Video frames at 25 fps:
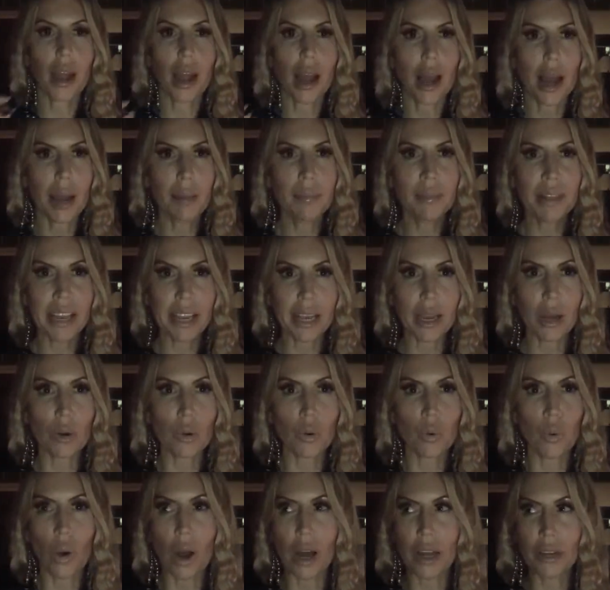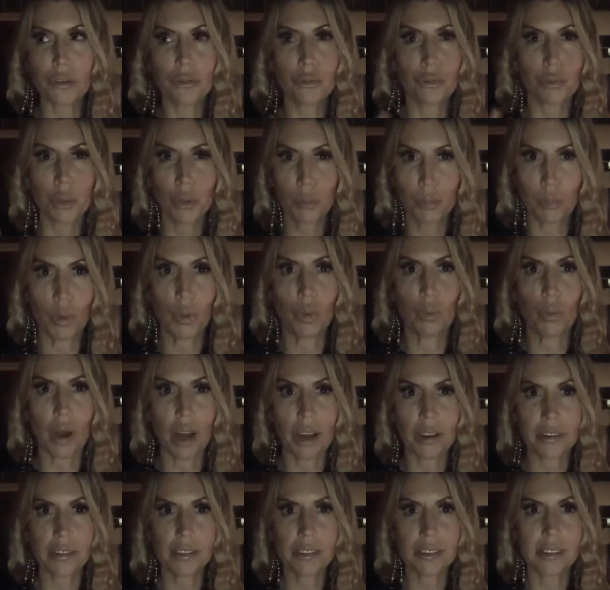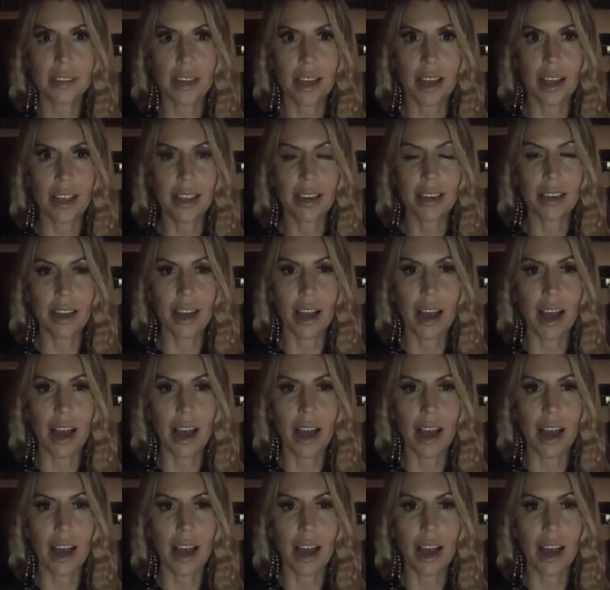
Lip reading: I'm like a quadruple water sign.